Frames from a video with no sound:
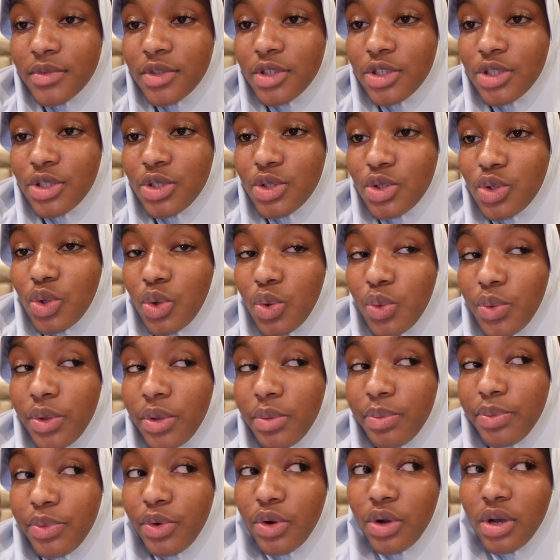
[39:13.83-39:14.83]
So
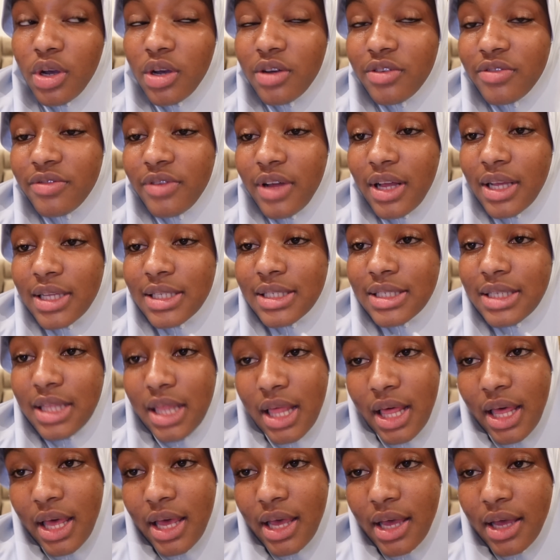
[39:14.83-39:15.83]
we broke our fast
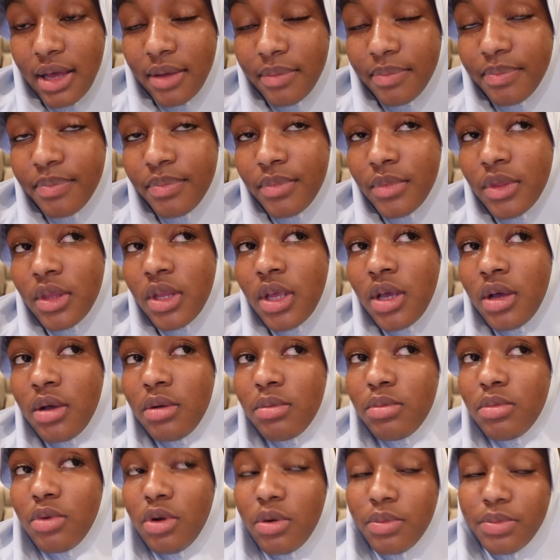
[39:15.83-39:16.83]
there,
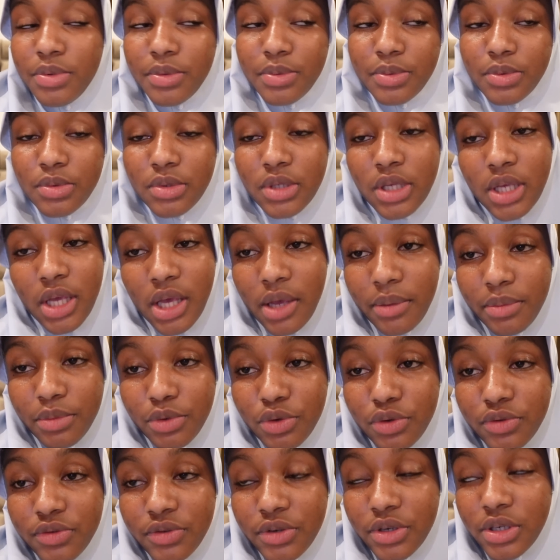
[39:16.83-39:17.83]
more people came
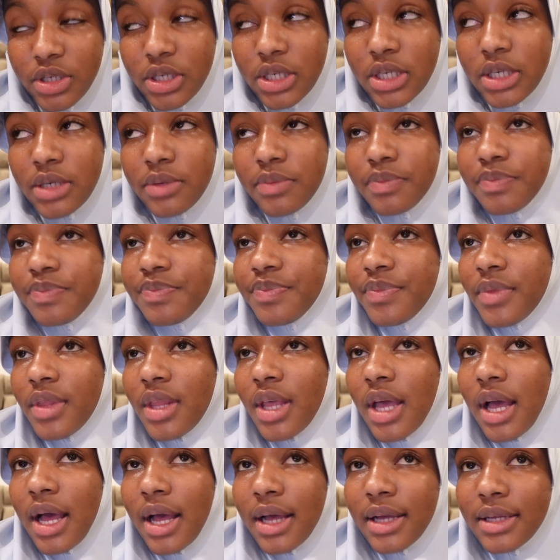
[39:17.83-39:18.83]
over,
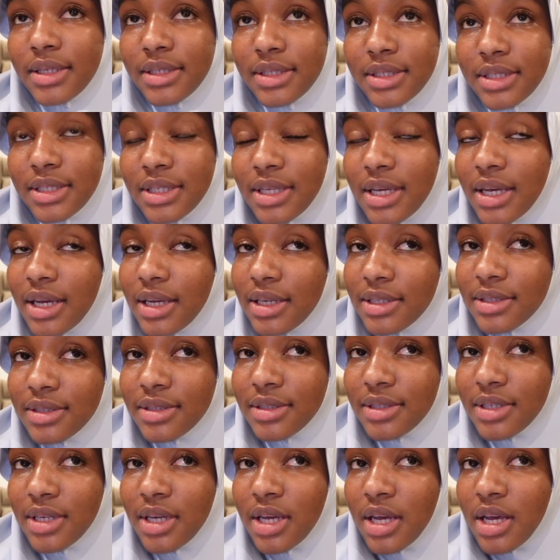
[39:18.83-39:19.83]
and yeah,
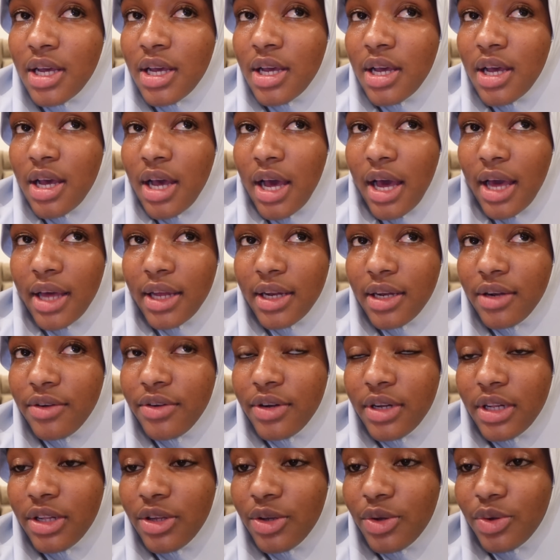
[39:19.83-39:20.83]
I
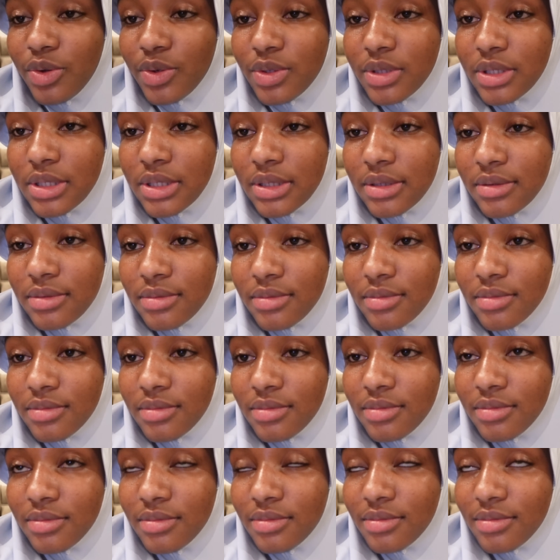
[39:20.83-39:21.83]
didn't really go to
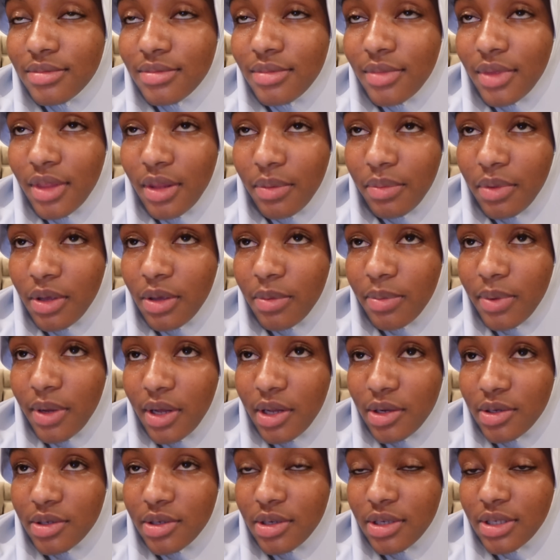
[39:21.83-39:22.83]
the big
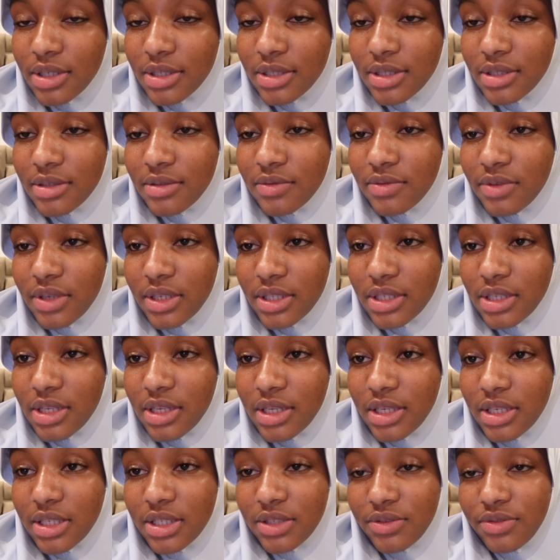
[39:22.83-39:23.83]
parlor because Faisal
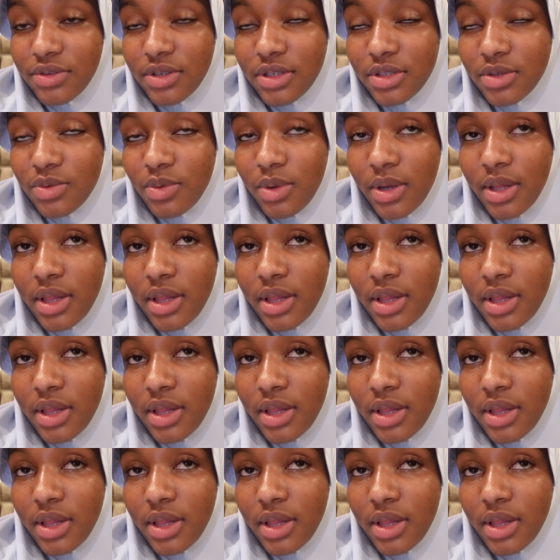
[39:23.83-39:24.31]
and his friends were